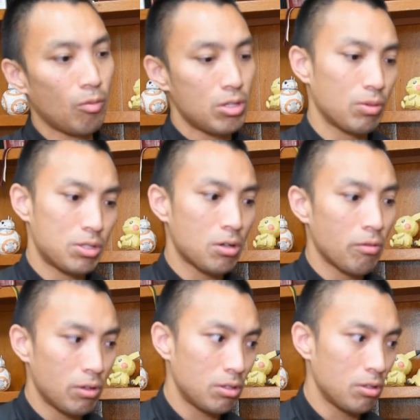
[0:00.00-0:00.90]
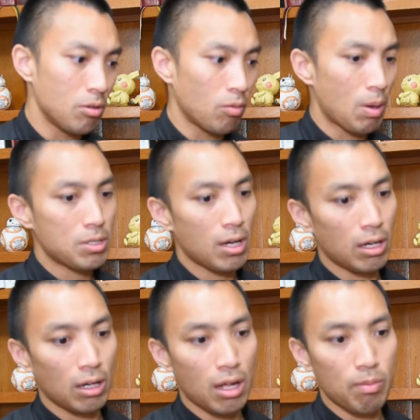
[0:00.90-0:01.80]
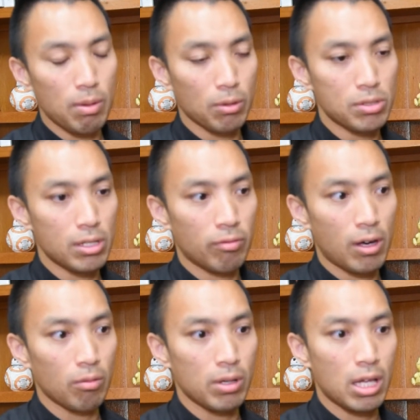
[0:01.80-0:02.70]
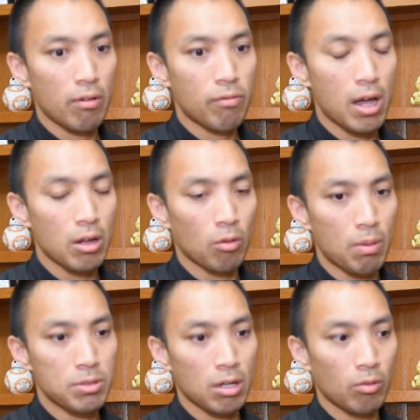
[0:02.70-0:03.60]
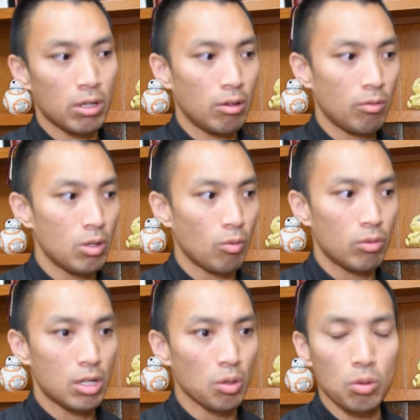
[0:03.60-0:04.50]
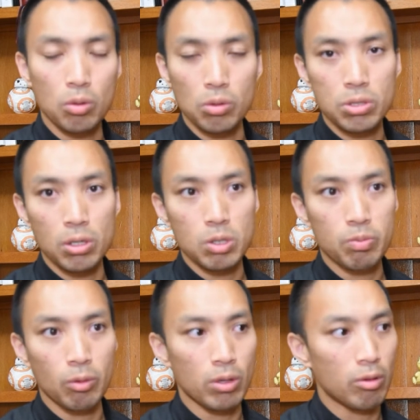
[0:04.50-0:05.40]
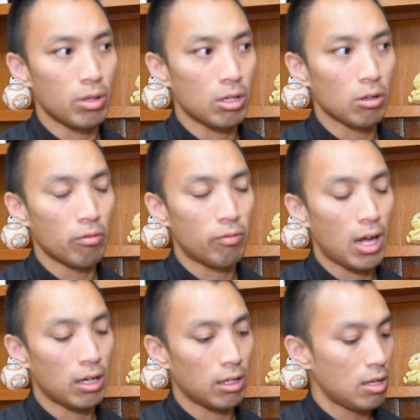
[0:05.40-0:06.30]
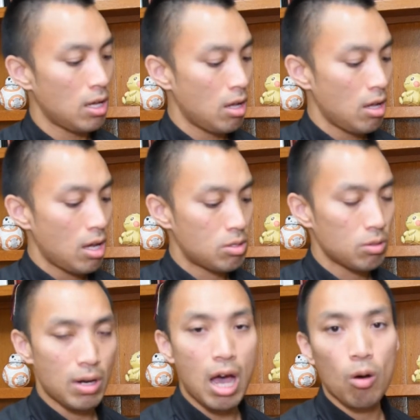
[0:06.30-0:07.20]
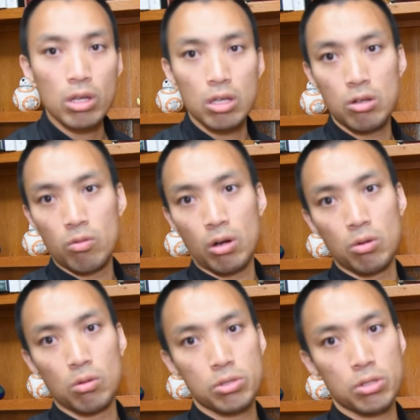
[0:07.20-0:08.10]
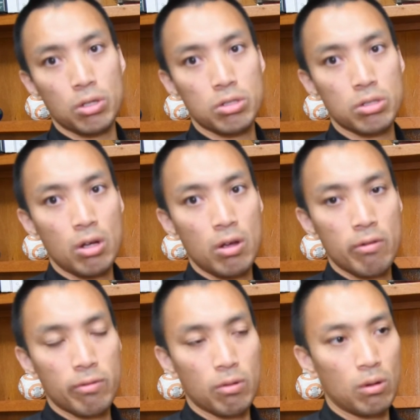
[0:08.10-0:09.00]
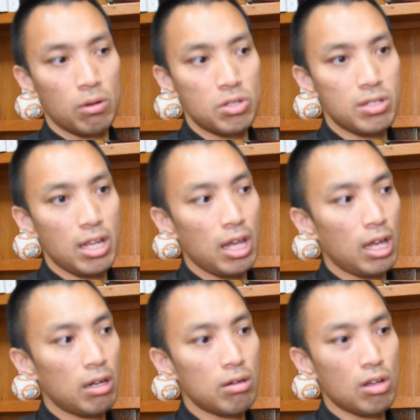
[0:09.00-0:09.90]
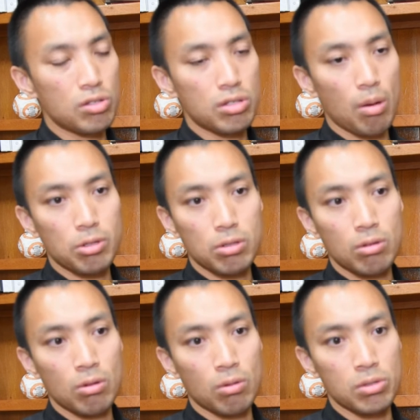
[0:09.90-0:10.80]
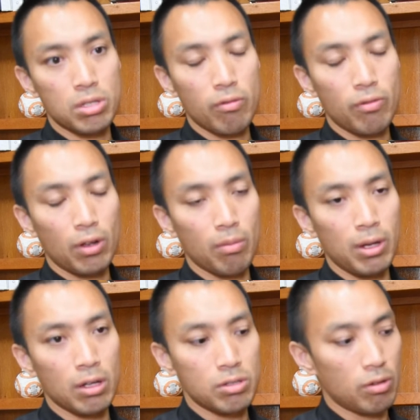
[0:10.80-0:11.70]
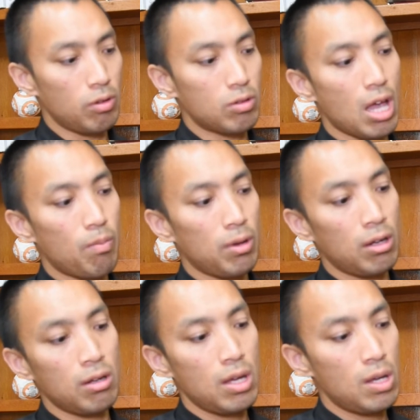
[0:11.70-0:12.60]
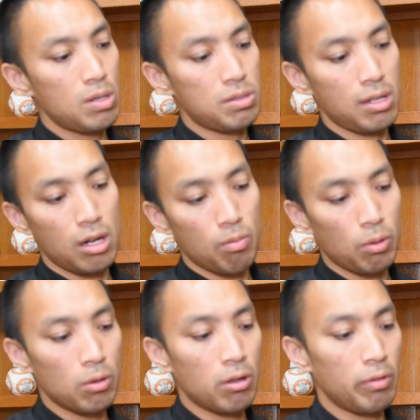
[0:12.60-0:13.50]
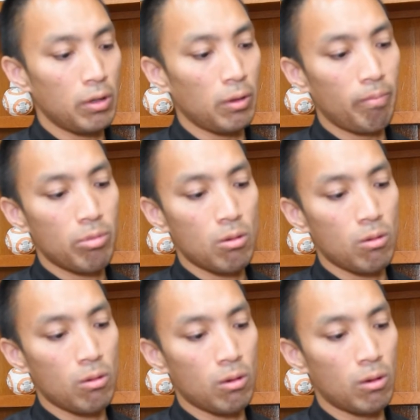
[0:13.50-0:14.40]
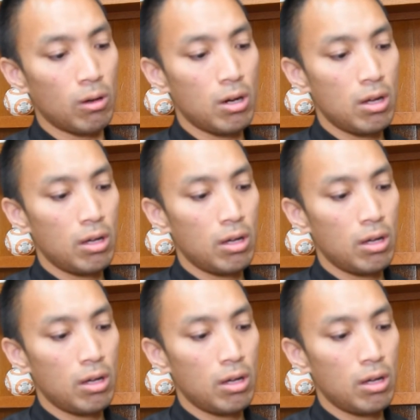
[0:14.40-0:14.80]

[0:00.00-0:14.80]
we switched over to the new website, and a lot of people said, Father, we can't find your website. We did a Google search, but we couldn't find it. And so now when you do a Google search for St. Anne, Assumption, or St. Philomena, so if you type in St. Anne Napoleonville, or